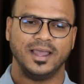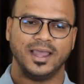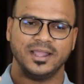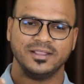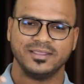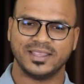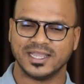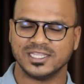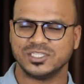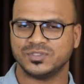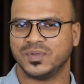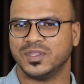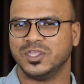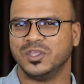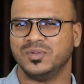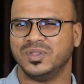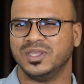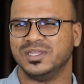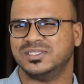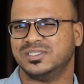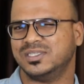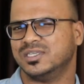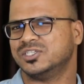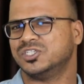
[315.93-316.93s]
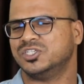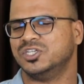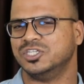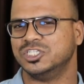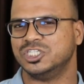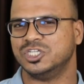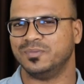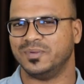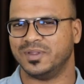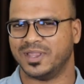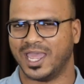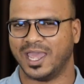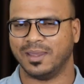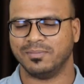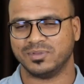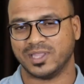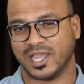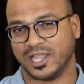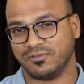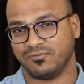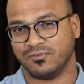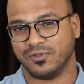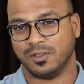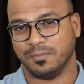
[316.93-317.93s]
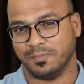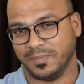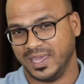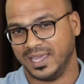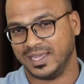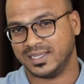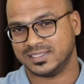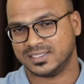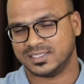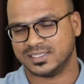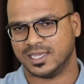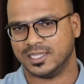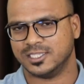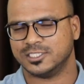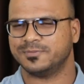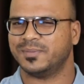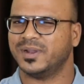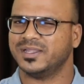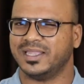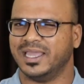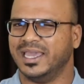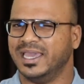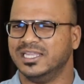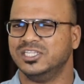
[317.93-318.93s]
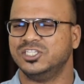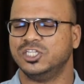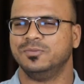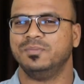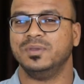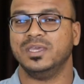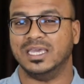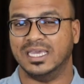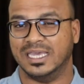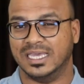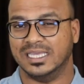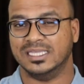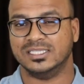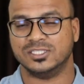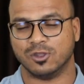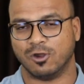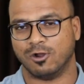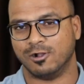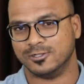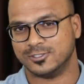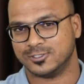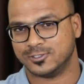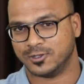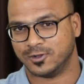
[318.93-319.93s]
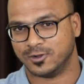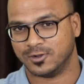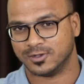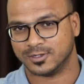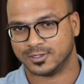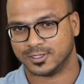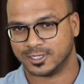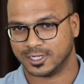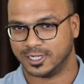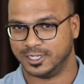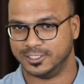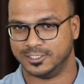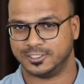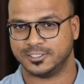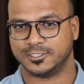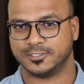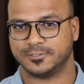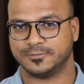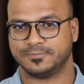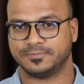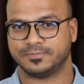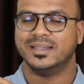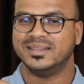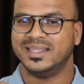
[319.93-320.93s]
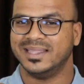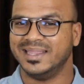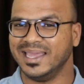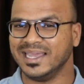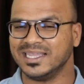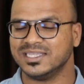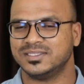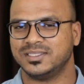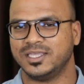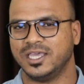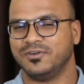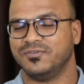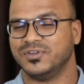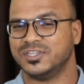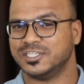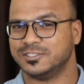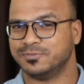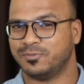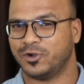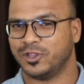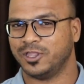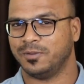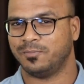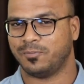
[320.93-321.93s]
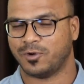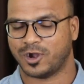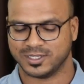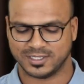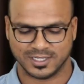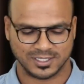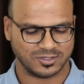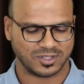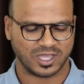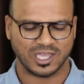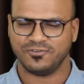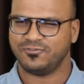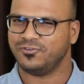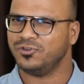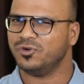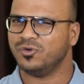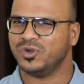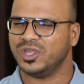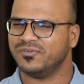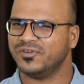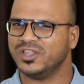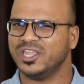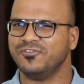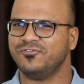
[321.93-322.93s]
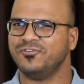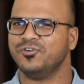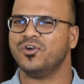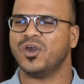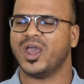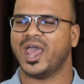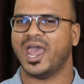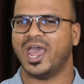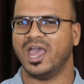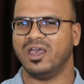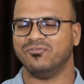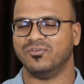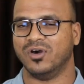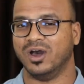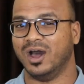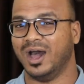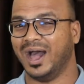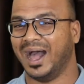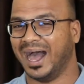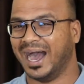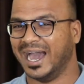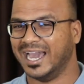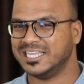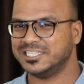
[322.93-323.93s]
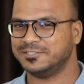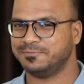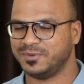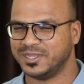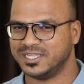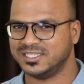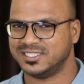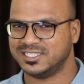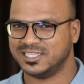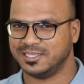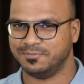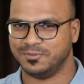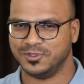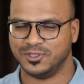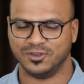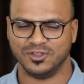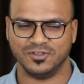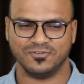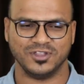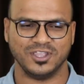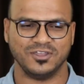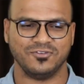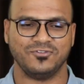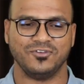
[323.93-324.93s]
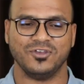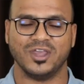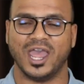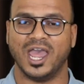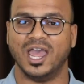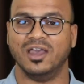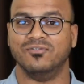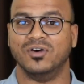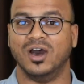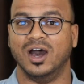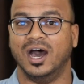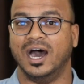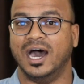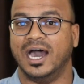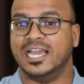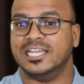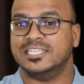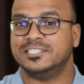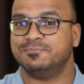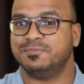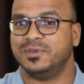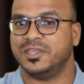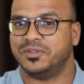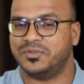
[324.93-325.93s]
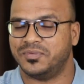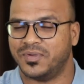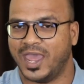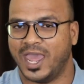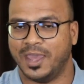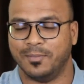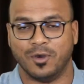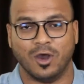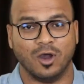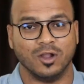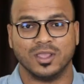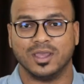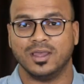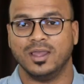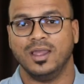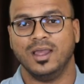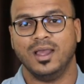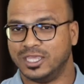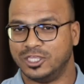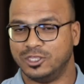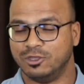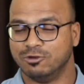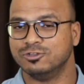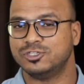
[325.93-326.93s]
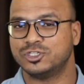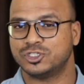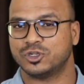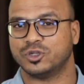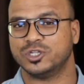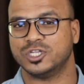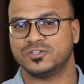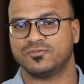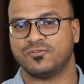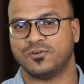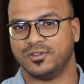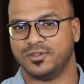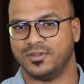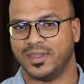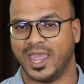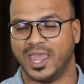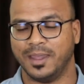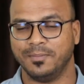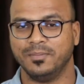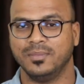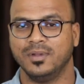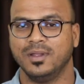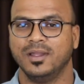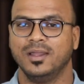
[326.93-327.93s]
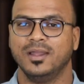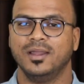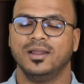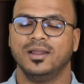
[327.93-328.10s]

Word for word: And that's why you need 16 GB RAM. That will make sense, but 8 GB is also good. The next thing which is more important, now if you, even if you have a high speed CPU, even if you have a high speed RAM or huge storage for RAM,